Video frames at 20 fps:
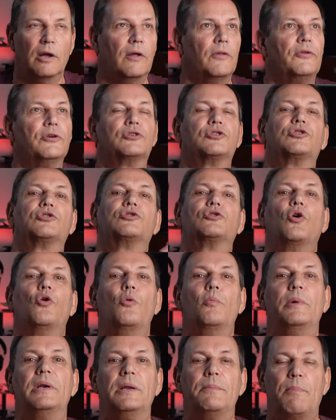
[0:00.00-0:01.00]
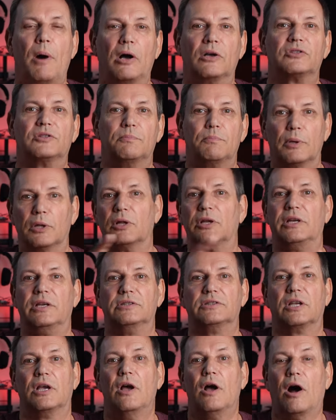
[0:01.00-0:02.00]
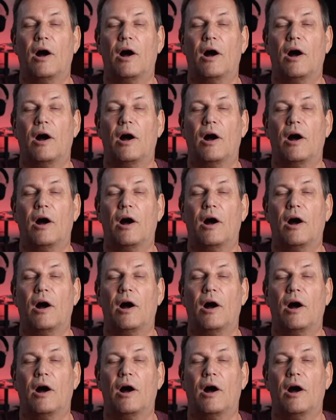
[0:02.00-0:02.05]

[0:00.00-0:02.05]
There's so many possibilities